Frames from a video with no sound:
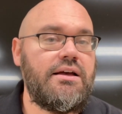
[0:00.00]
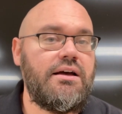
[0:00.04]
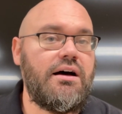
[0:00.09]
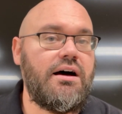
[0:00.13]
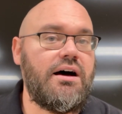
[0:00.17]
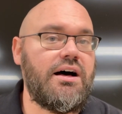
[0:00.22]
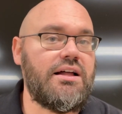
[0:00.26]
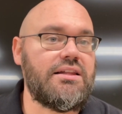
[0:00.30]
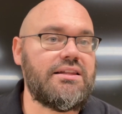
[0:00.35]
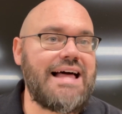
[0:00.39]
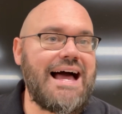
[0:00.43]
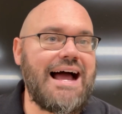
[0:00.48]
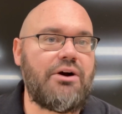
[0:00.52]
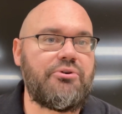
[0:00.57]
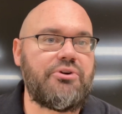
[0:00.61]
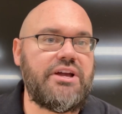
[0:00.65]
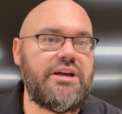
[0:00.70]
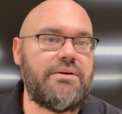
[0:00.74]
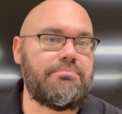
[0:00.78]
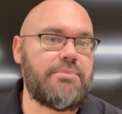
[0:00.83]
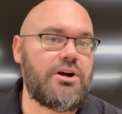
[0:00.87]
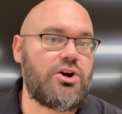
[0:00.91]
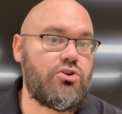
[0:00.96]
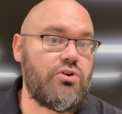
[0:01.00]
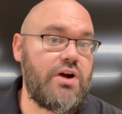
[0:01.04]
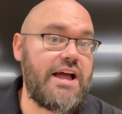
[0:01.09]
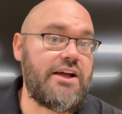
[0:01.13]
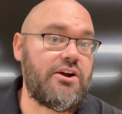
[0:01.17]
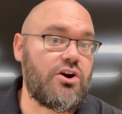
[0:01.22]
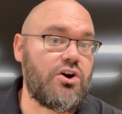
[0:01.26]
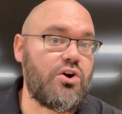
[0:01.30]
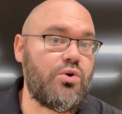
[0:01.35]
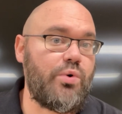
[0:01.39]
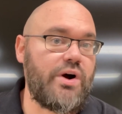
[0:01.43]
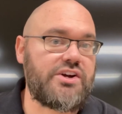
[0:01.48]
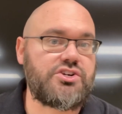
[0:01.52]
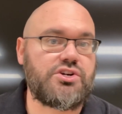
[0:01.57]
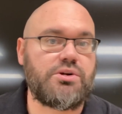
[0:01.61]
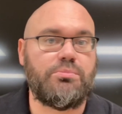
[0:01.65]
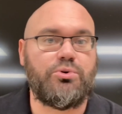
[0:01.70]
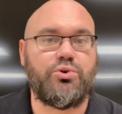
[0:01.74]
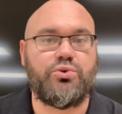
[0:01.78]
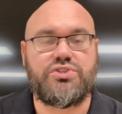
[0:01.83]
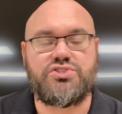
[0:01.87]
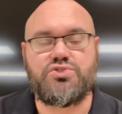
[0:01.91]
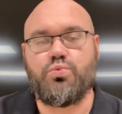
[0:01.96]
Uh, Lowry and McCray are
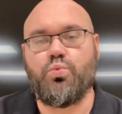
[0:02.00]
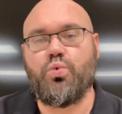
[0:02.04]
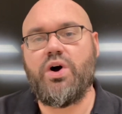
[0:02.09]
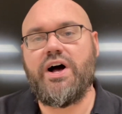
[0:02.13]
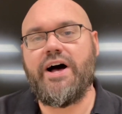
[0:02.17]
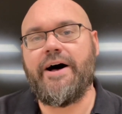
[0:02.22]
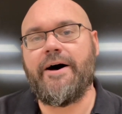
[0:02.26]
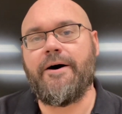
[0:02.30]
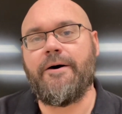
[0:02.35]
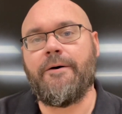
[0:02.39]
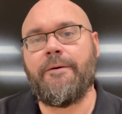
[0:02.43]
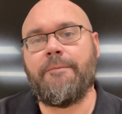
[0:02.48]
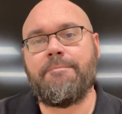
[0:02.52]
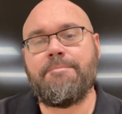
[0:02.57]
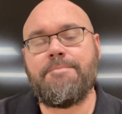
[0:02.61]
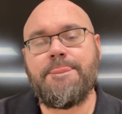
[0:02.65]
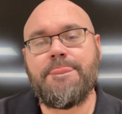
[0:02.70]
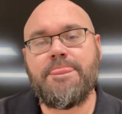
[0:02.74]
questionable as well.